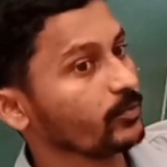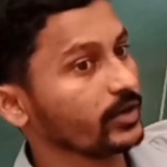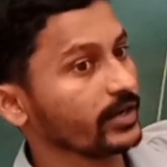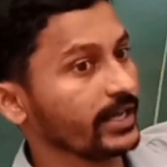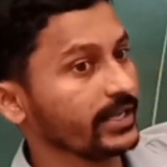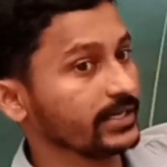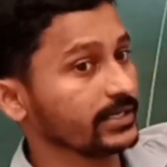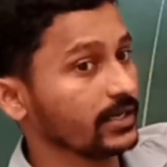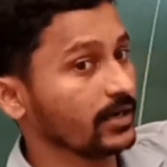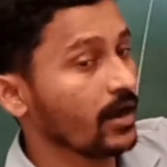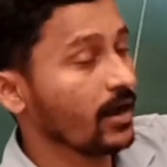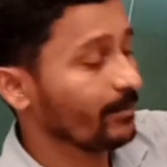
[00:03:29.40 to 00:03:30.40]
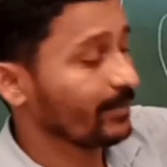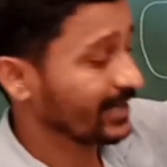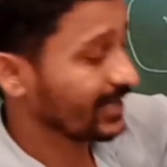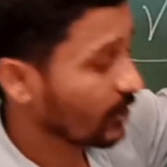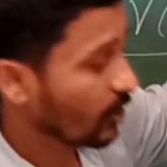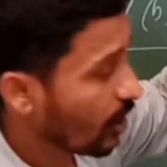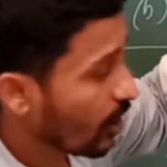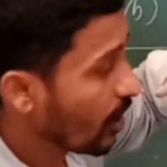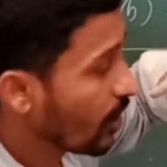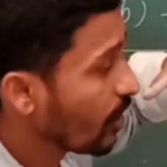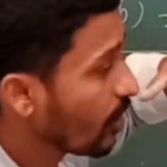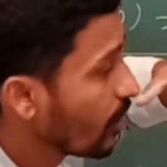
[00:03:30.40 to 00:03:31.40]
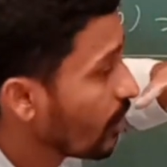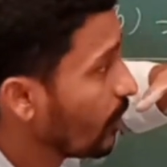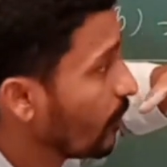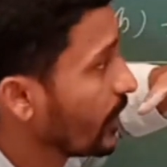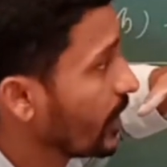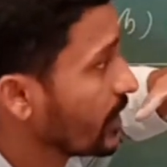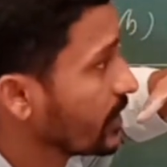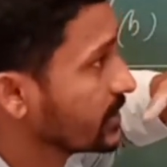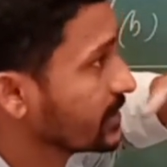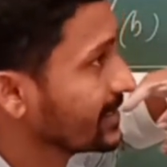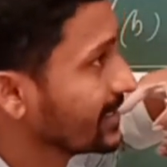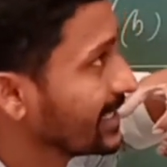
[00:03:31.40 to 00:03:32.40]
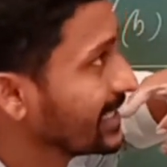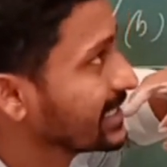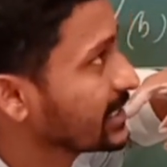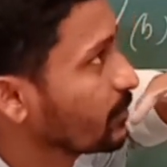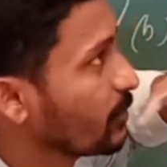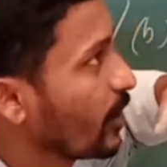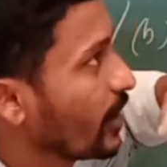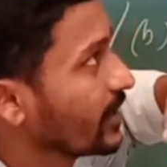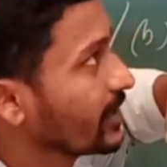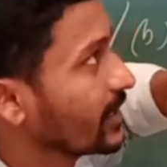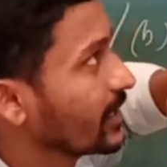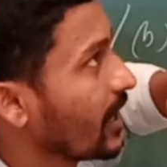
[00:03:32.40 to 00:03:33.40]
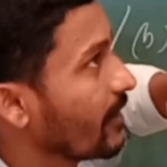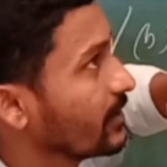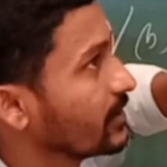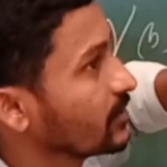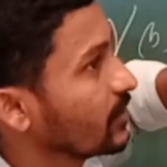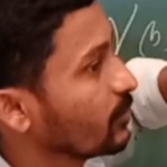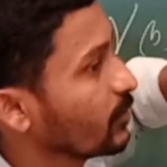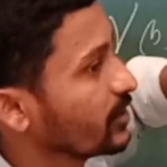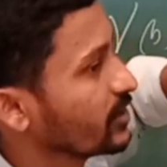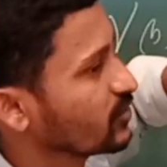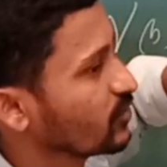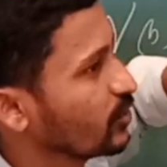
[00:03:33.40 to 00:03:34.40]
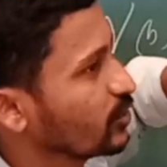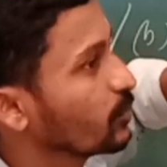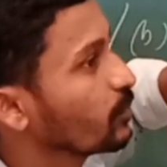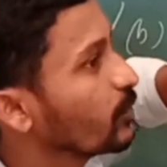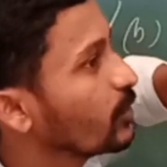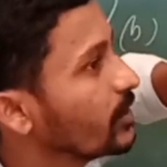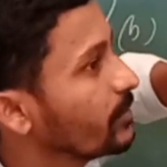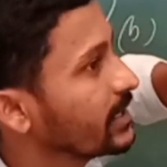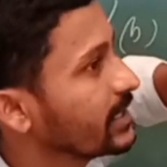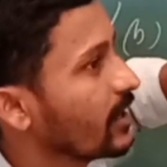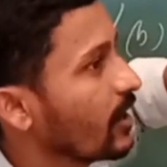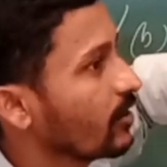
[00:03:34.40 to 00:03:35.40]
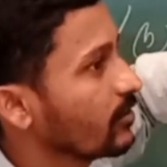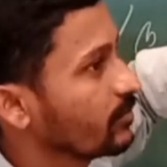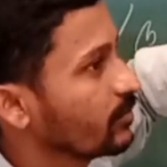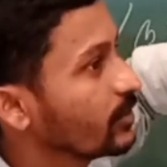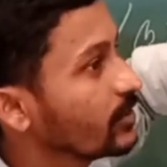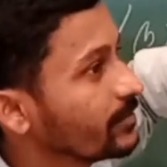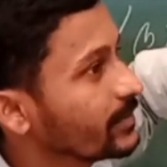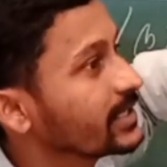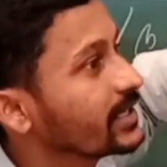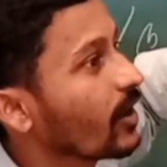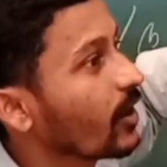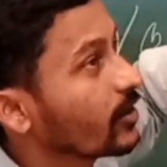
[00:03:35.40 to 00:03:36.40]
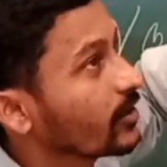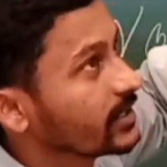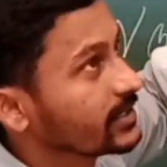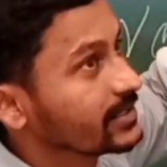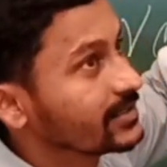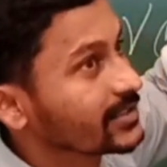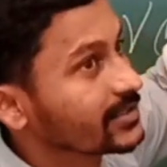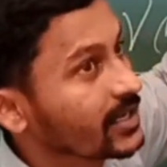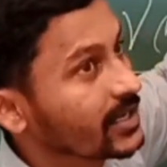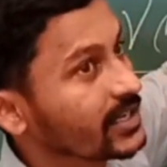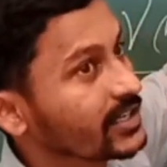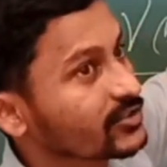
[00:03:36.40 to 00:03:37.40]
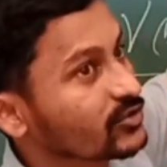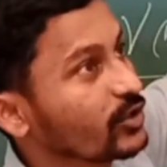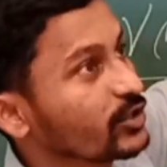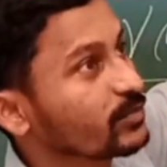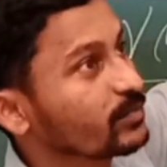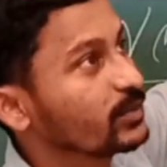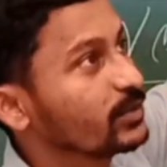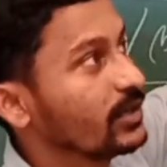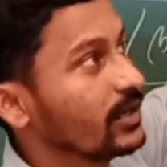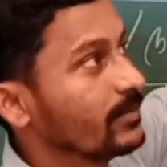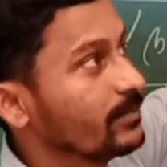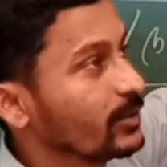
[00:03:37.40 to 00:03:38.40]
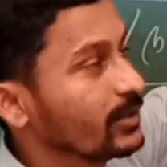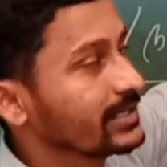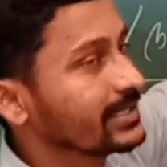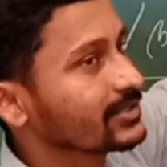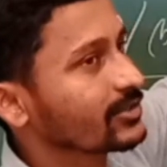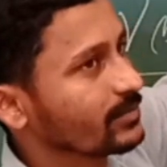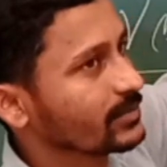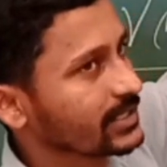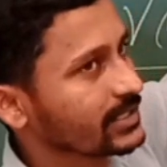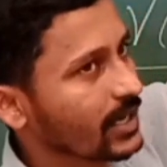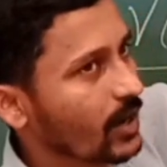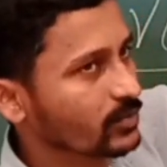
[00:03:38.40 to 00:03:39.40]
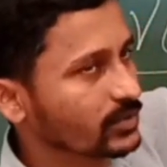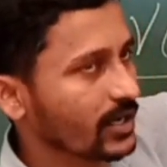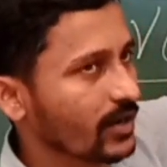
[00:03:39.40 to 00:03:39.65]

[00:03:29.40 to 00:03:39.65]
direction, but in always at each point that gravitational point is going to pull me down, isn't it? It is going to pull this object down